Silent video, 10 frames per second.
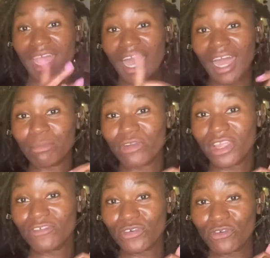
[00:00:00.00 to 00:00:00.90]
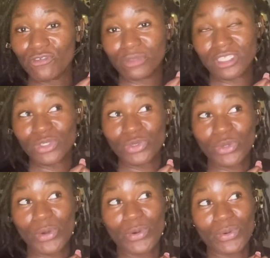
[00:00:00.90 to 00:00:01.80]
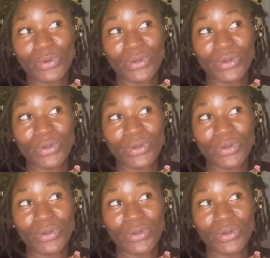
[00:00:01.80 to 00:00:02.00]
I'm grateful to